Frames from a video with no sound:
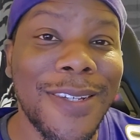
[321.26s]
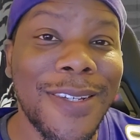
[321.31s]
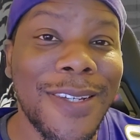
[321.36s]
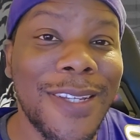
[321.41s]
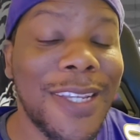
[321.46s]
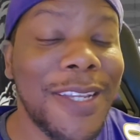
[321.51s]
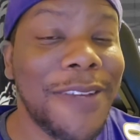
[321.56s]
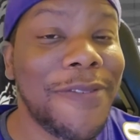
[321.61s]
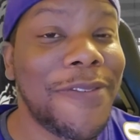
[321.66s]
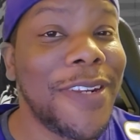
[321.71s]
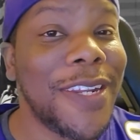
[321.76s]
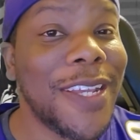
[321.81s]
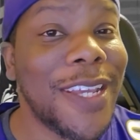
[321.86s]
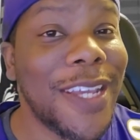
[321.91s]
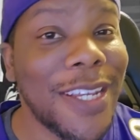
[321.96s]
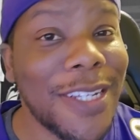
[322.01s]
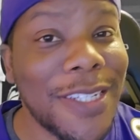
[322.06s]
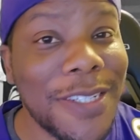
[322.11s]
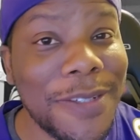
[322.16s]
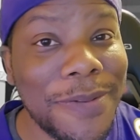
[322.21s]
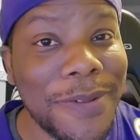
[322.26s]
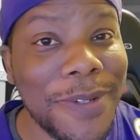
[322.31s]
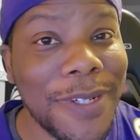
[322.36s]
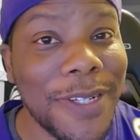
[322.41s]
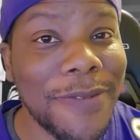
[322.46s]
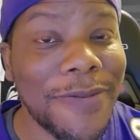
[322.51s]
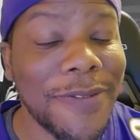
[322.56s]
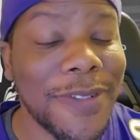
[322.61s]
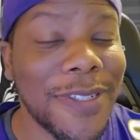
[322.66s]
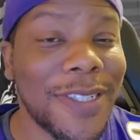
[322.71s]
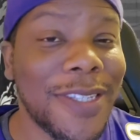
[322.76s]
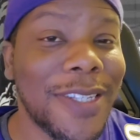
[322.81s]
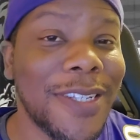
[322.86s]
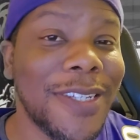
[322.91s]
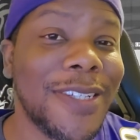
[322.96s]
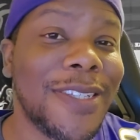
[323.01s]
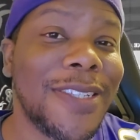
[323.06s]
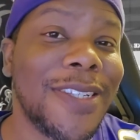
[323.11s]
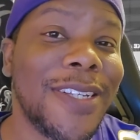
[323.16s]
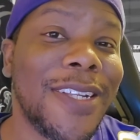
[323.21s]
Even ex-Ravens
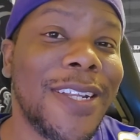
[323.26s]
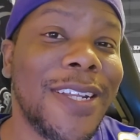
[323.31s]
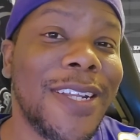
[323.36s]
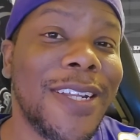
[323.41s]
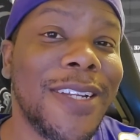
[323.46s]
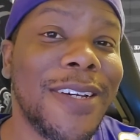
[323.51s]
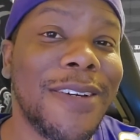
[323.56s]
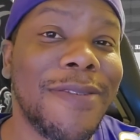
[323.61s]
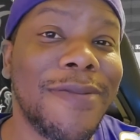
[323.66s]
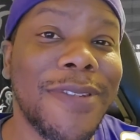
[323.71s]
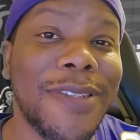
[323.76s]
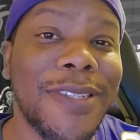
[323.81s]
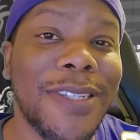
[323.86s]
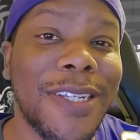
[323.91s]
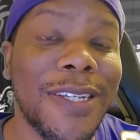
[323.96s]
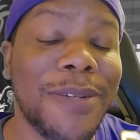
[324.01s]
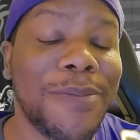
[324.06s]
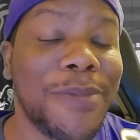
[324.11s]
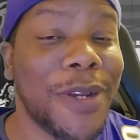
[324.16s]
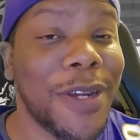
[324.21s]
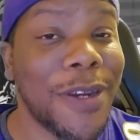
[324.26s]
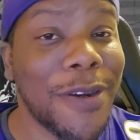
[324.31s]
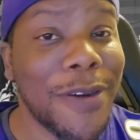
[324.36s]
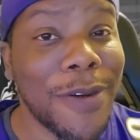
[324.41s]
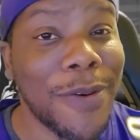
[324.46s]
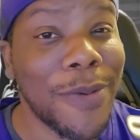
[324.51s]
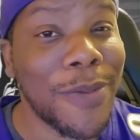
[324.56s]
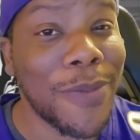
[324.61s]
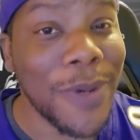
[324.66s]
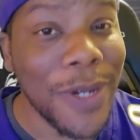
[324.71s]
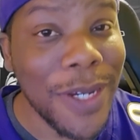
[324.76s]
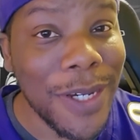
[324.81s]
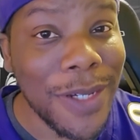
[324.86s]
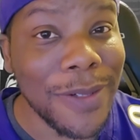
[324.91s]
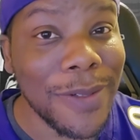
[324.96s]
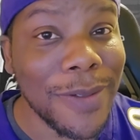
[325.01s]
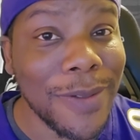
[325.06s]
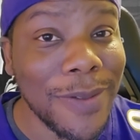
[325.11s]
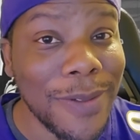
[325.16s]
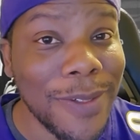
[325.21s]
still say they love the team. Eric
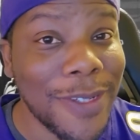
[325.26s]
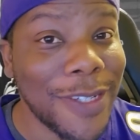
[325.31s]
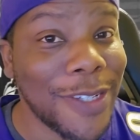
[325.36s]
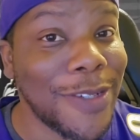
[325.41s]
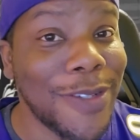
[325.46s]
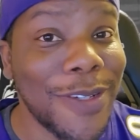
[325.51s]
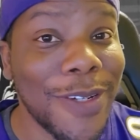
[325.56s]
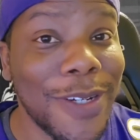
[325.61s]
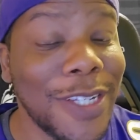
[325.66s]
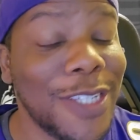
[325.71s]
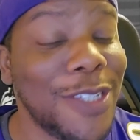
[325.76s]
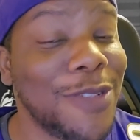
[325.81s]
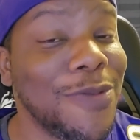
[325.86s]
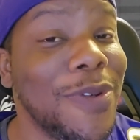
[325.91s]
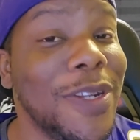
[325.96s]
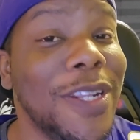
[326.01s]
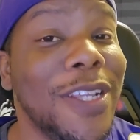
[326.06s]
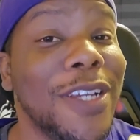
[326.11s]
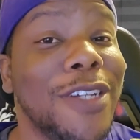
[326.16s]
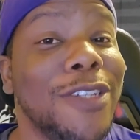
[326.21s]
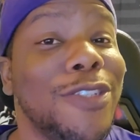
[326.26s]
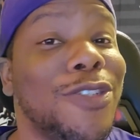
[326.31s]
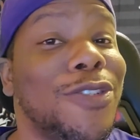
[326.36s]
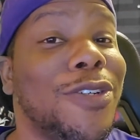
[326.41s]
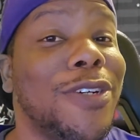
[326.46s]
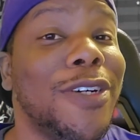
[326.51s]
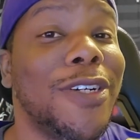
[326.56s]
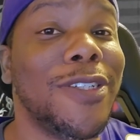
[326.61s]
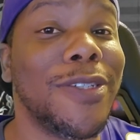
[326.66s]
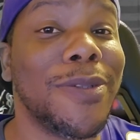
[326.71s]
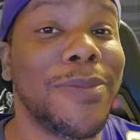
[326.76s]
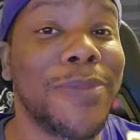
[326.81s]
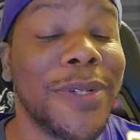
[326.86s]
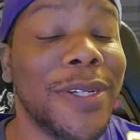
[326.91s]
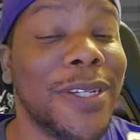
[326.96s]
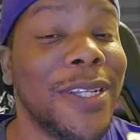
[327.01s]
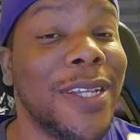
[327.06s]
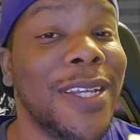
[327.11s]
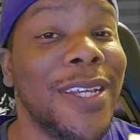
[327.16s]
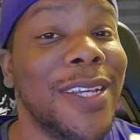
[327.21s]
Weddle, you know, he's really a Charger,
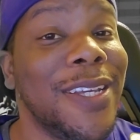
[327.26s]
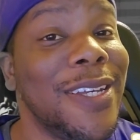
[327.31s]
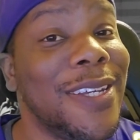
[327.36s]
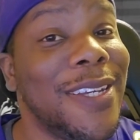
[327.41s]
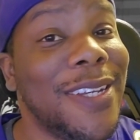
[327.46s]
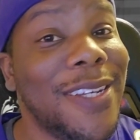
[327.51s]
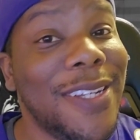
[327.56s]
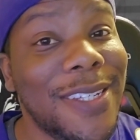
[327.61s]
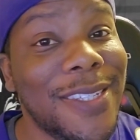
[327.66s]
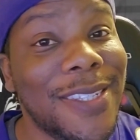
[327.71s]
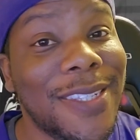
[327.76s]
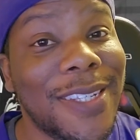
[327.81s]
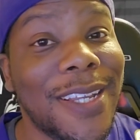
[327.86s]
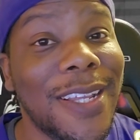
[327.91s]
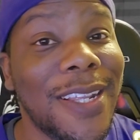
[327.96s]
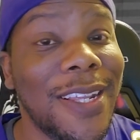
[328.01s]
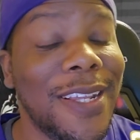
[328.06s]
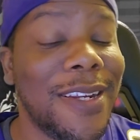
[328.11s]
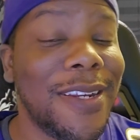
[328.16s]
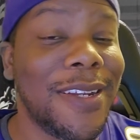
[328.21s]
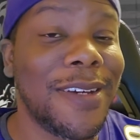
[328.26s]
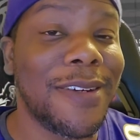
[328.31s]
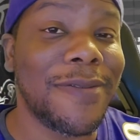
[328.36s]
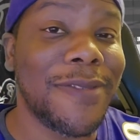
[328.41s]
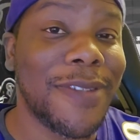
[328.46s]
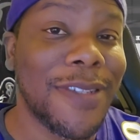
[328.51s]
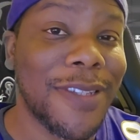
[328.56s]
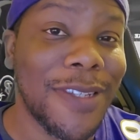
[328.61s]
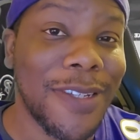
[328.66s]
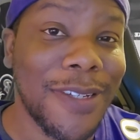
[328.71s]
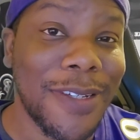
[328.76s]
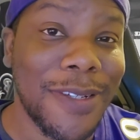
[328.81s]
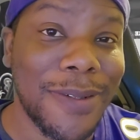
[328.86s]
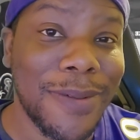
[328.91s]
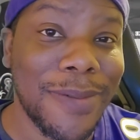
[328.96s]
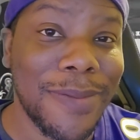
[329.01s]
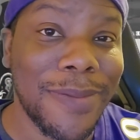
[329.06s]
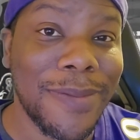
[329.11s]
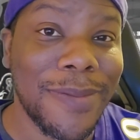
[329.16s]
but he said he loved the team.